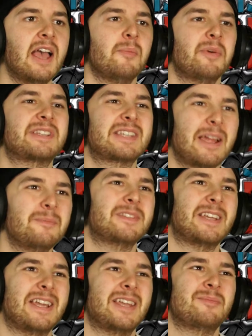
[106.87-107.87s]
but
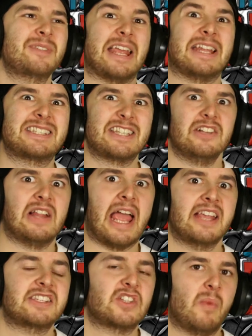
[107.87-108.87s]
sometimes it still
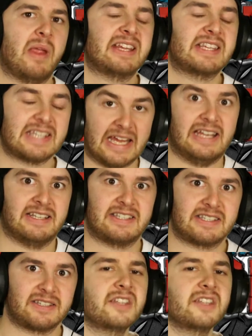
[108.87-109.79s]
has to make sense.